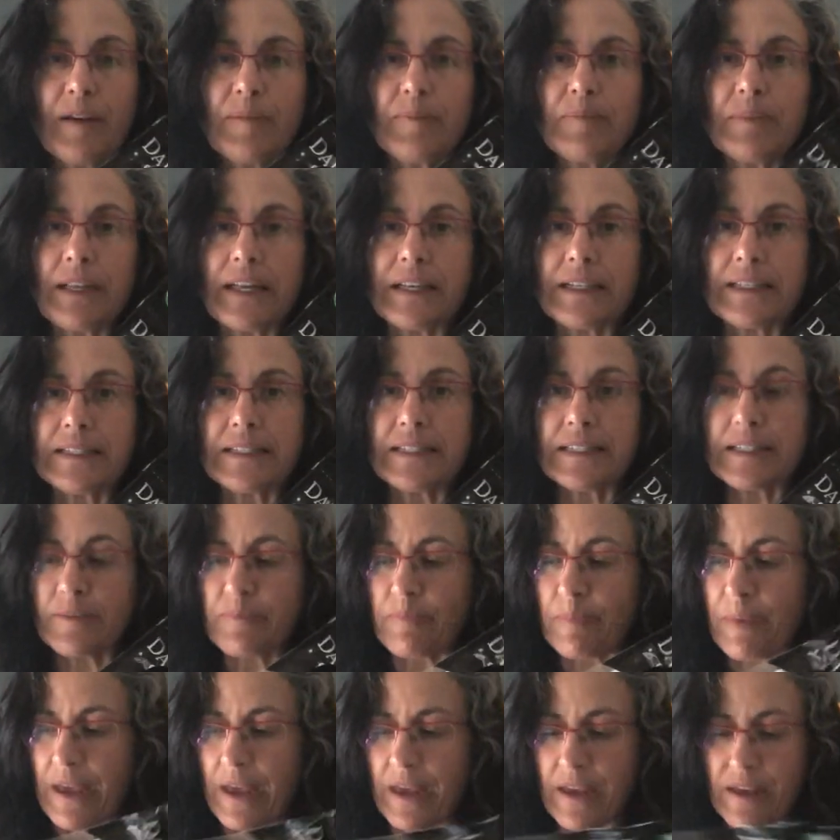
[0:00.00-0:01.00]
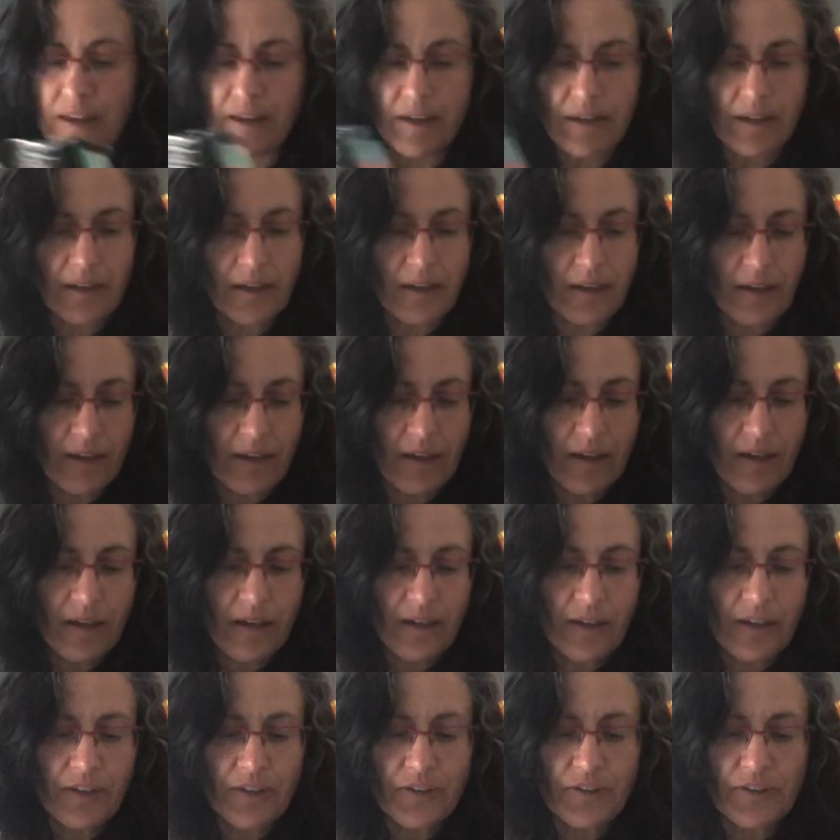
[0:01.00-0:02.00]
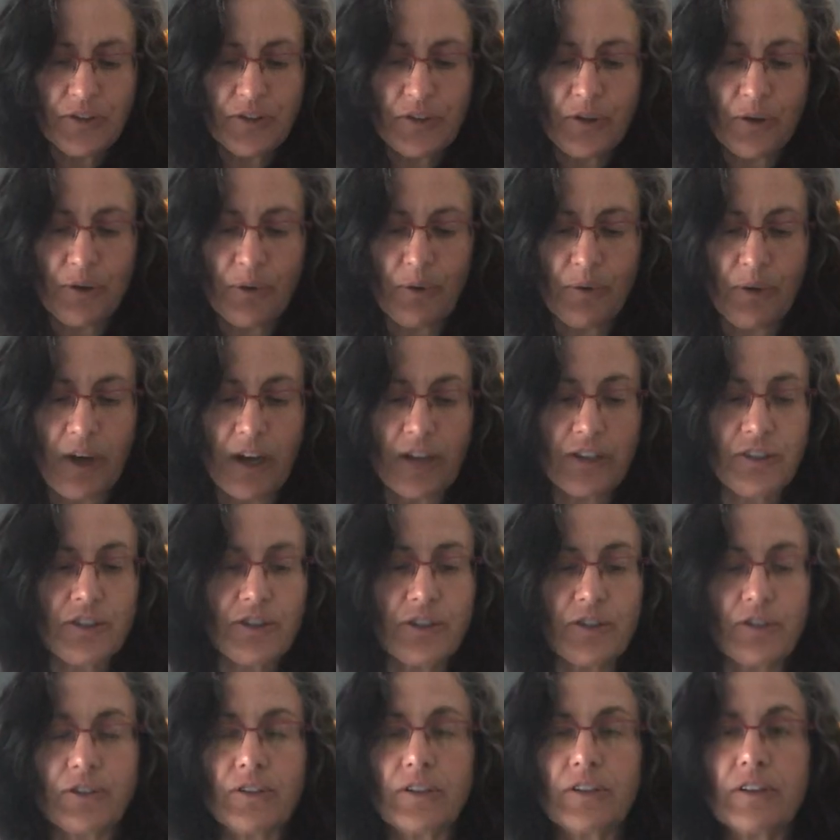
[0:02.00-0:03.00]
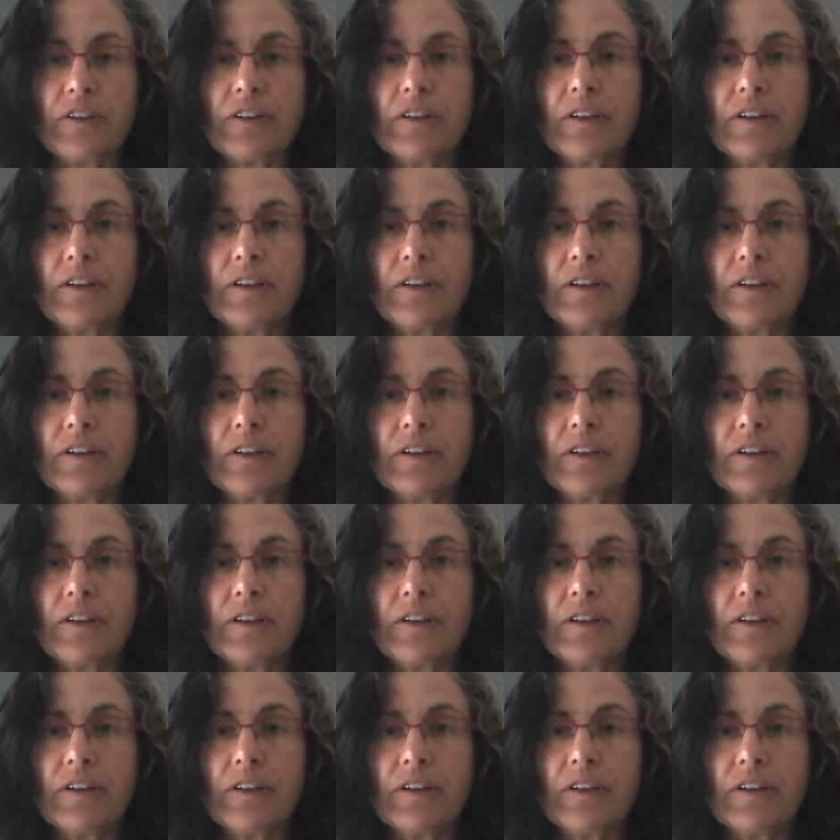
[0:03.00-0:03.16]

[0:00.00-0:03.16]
plastic bag. So I took,